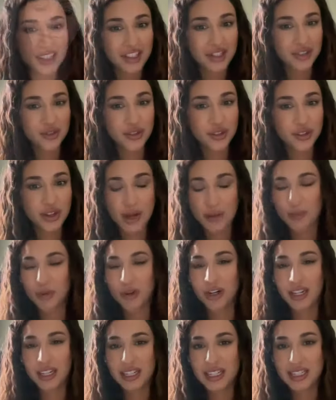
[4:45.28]
I just feel a lot
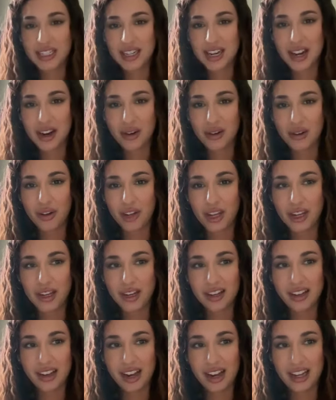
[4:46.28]
more ease now.
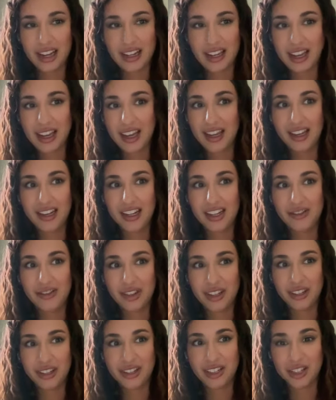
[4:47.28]
And I can't
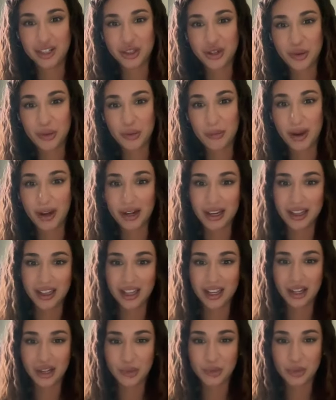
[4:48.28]
even, there's no money
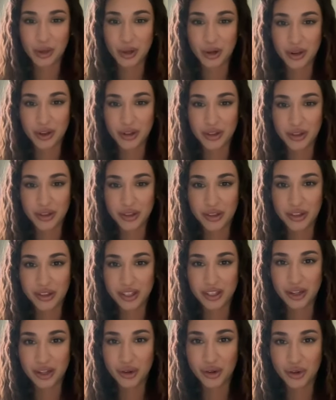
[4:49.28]
that you could put on,
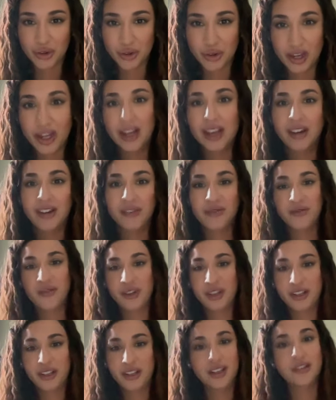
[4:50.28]
you know,
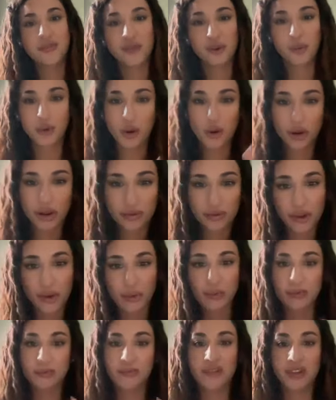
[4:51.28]
feel, from going
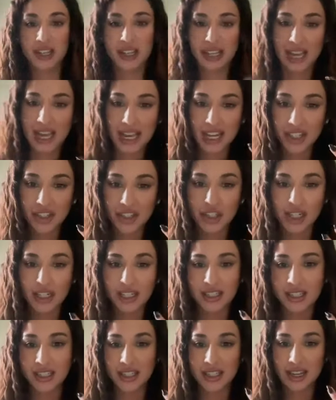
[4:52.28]
from feeling
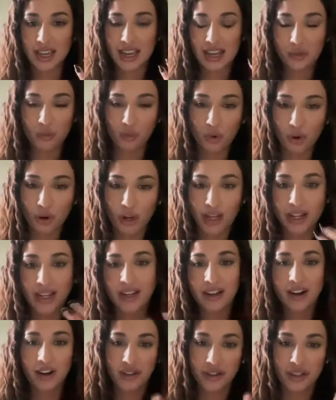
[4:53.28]
anxious and, and
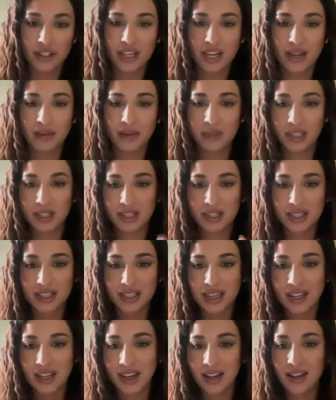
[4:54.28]
worried all the time to
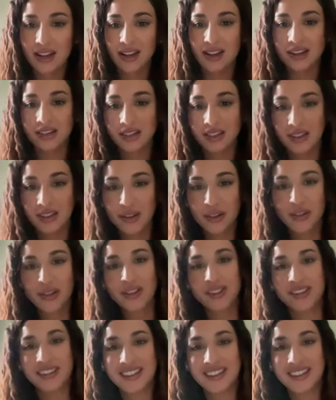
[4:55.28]
just like, ah, you know,